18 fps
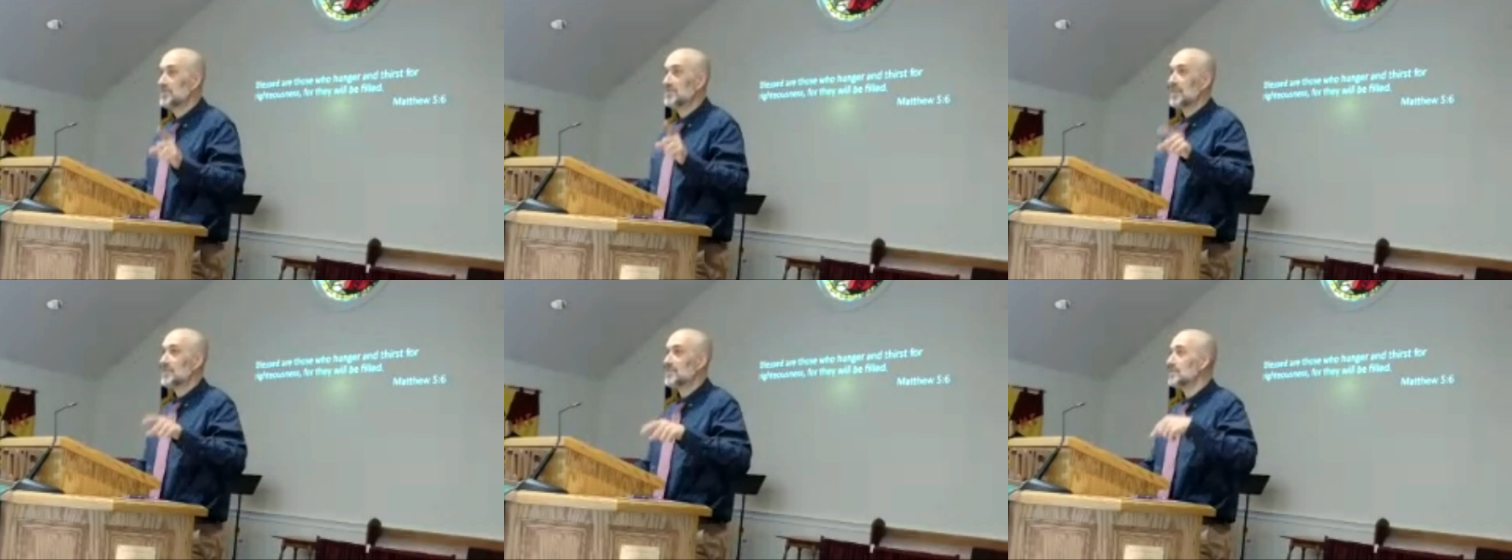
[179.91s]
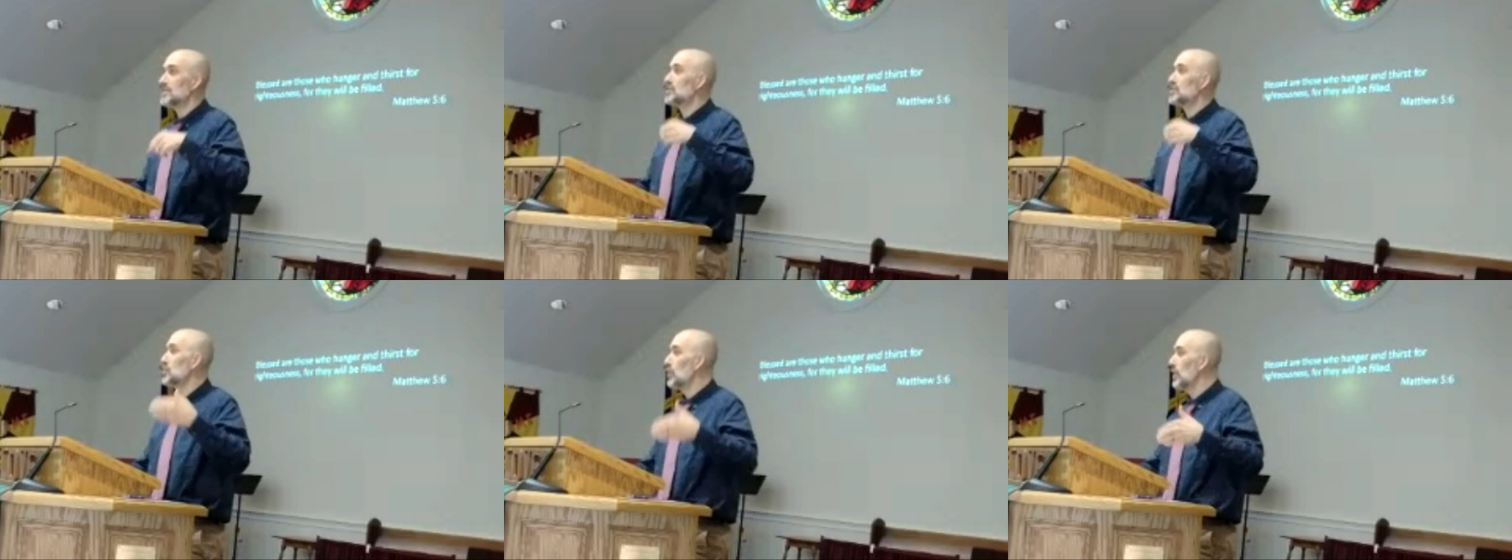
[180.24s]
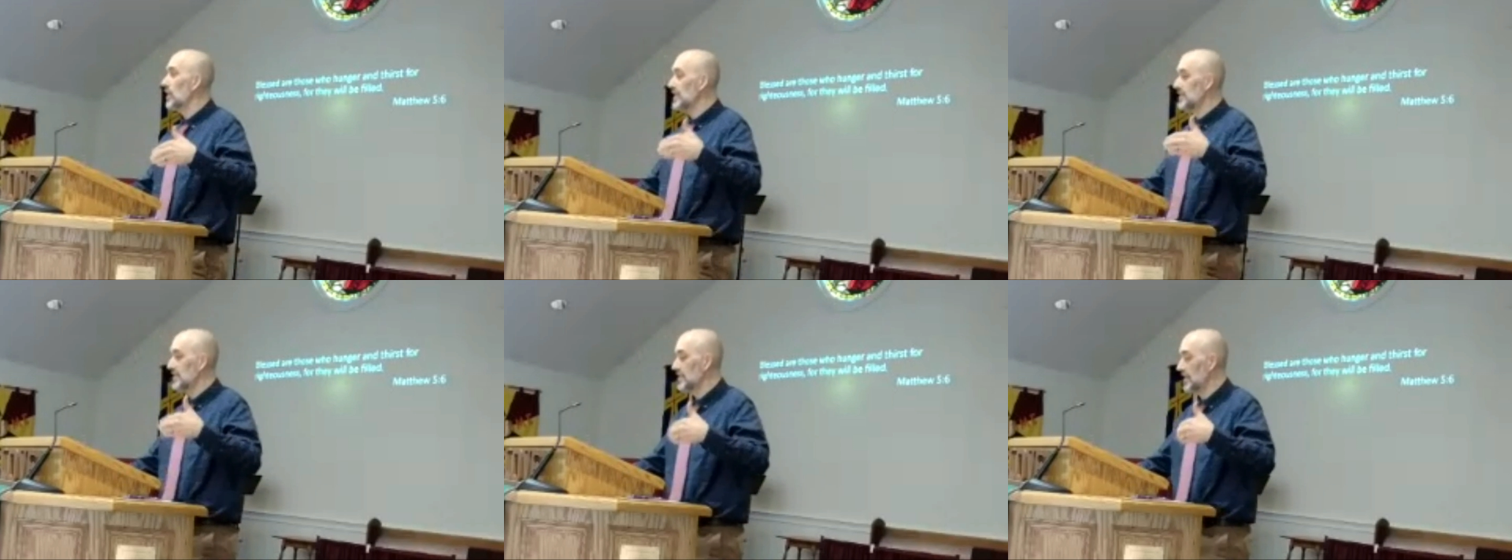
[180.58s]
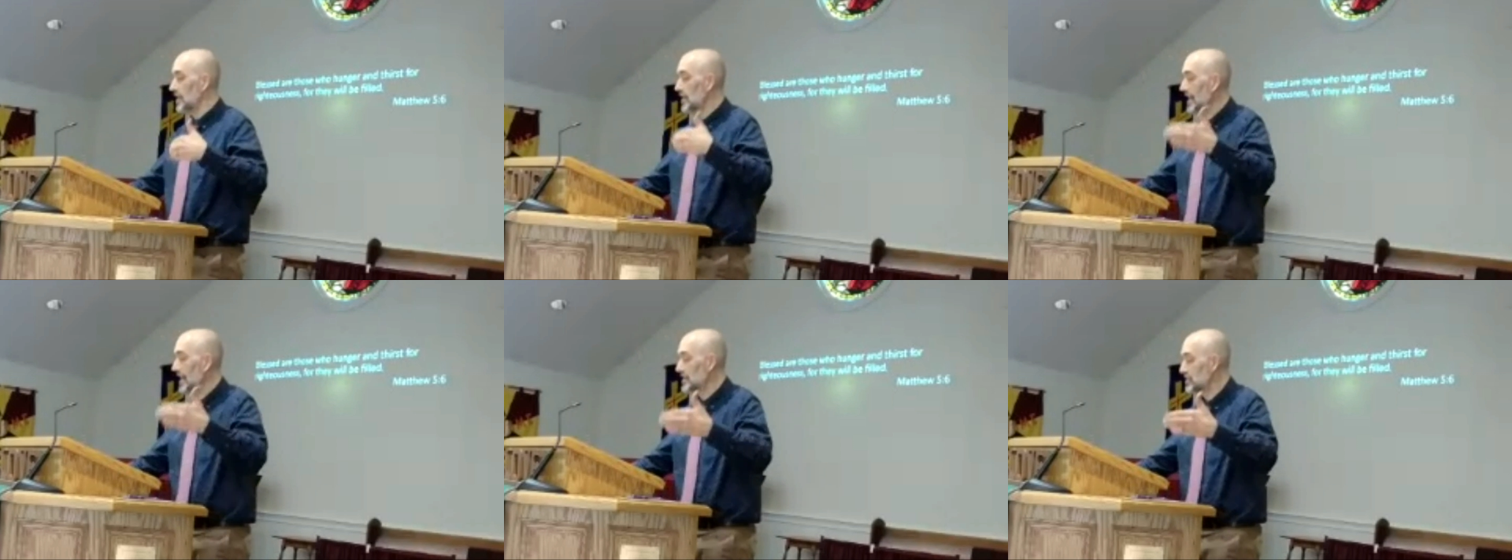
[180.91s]
because that's the choice
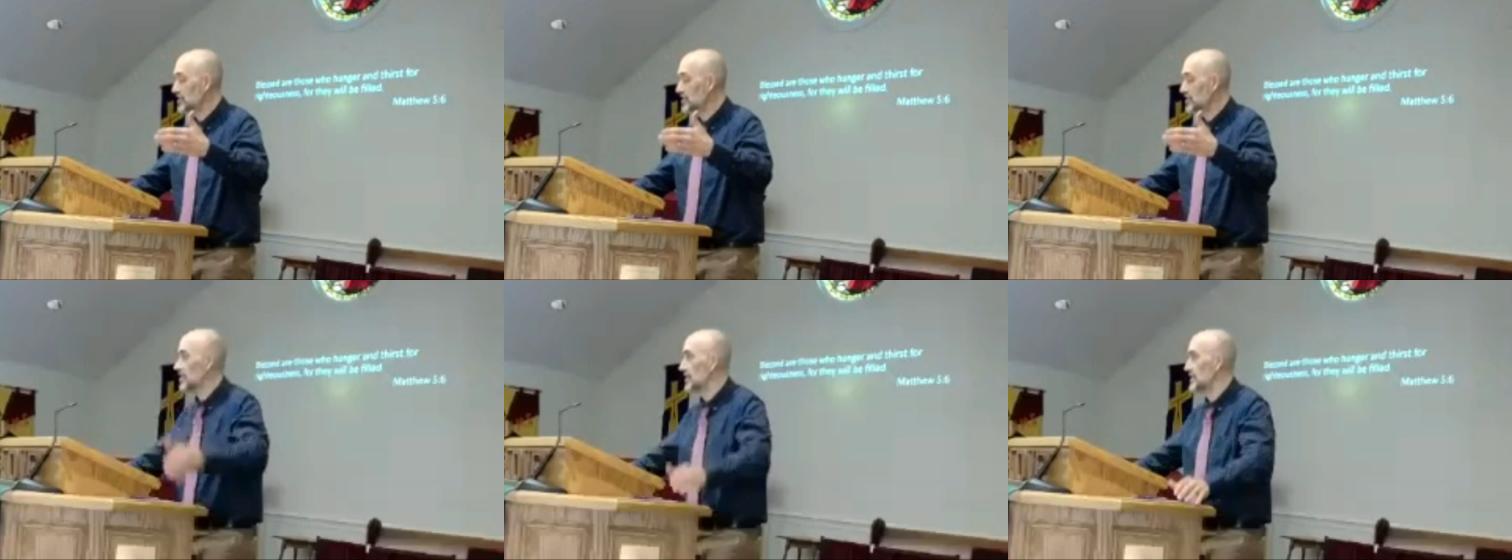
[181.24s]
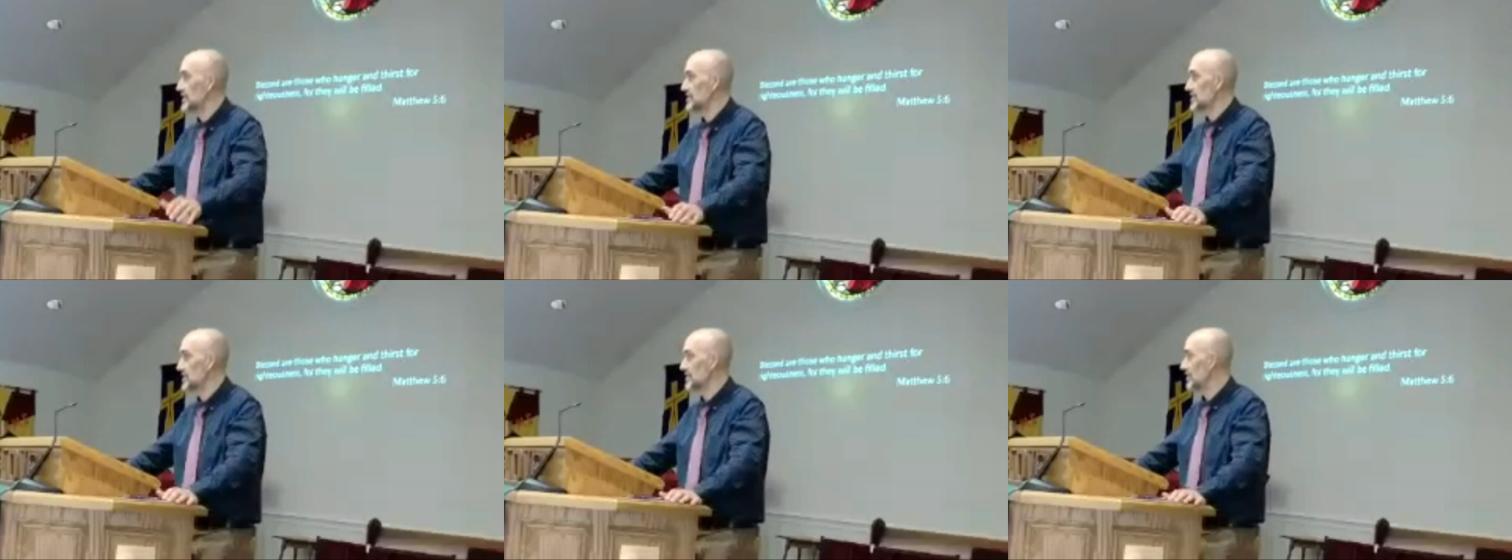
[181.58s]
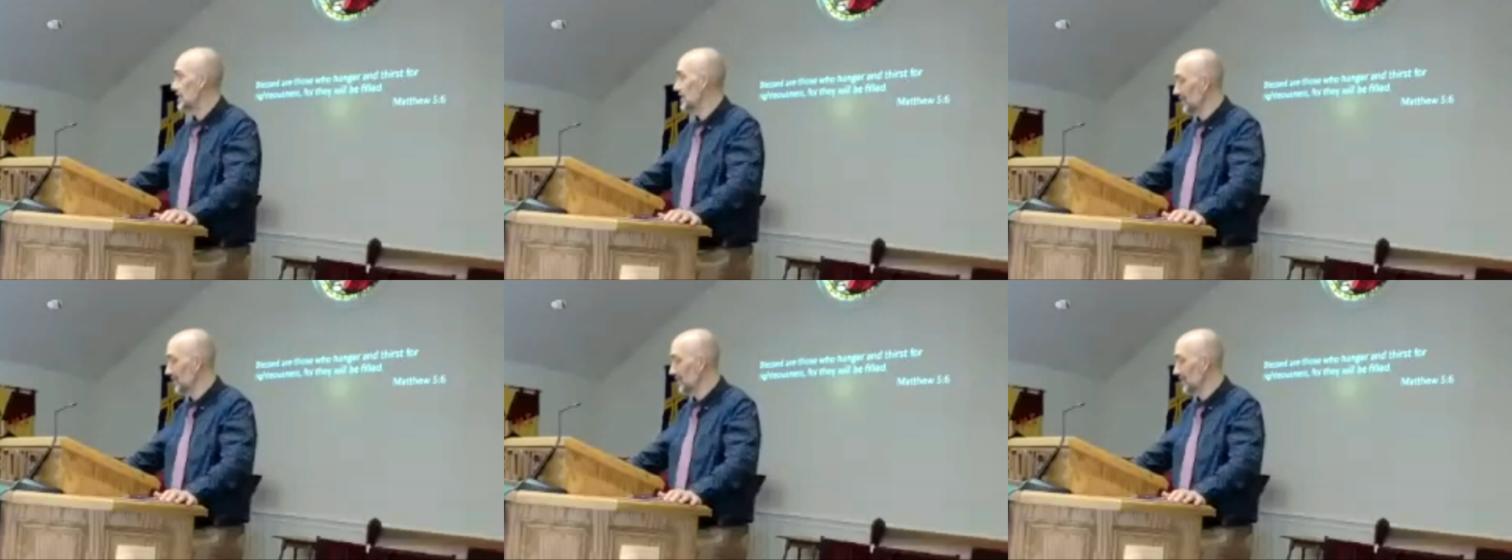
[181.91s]
of the next generation.